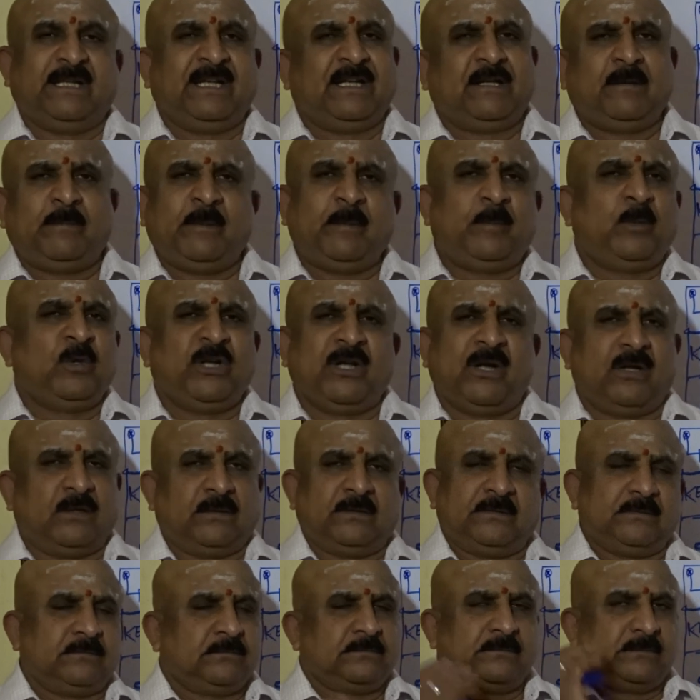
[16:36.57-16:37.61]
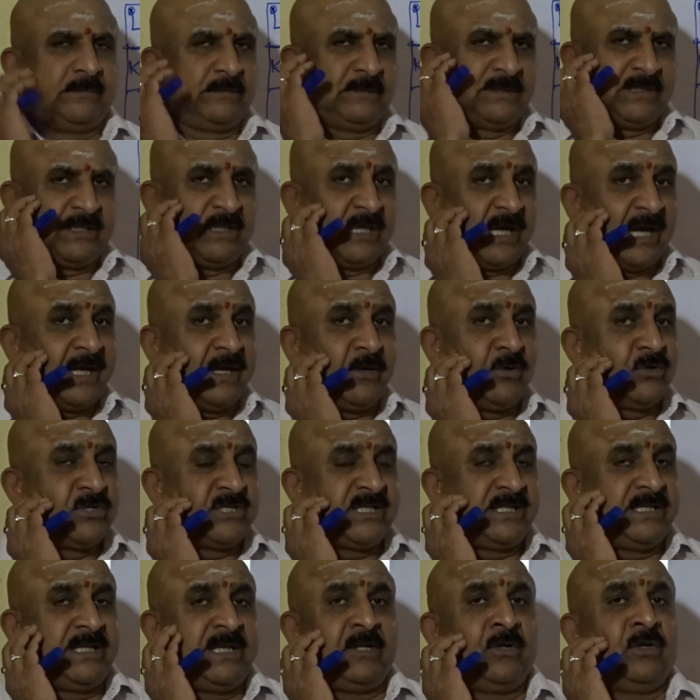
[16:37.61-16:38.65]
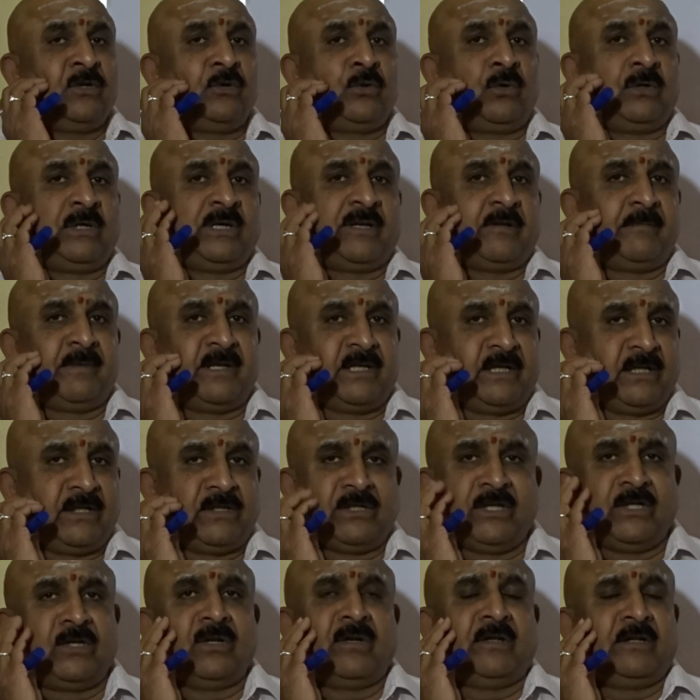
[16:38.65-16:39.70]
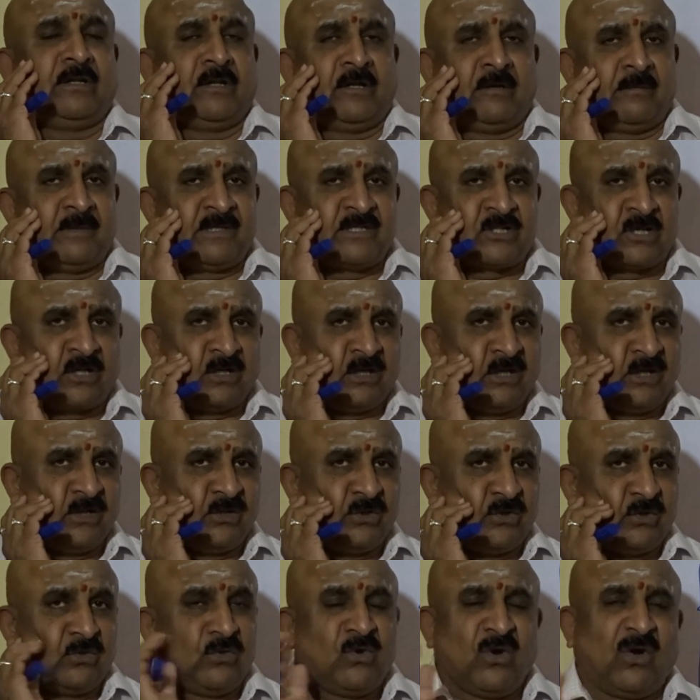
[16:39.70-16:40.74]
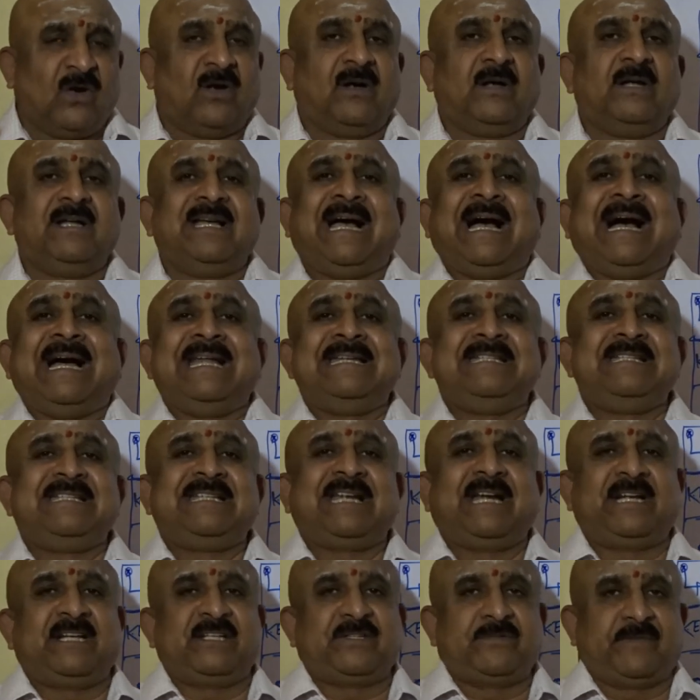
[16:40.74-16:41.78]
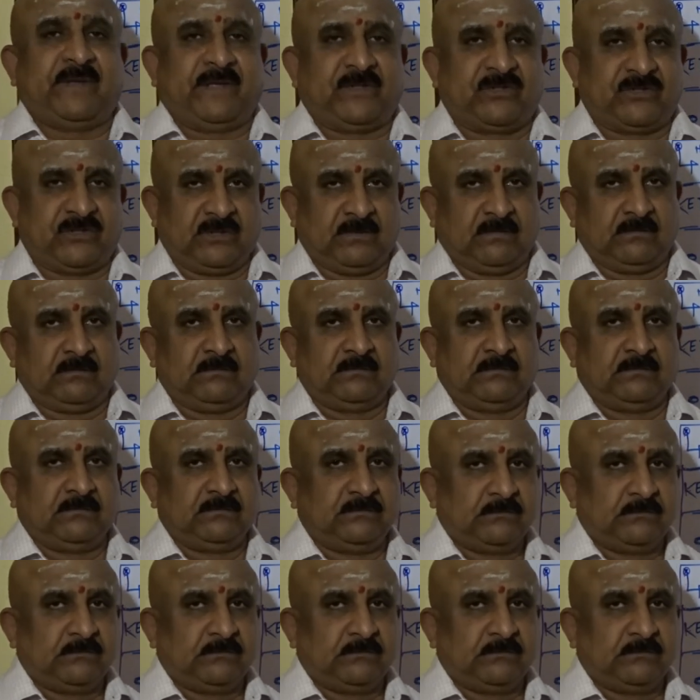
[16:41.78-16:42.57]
They will be pulling on. I don't say they don't have money, they will be struggling to. No, unsatisfaction.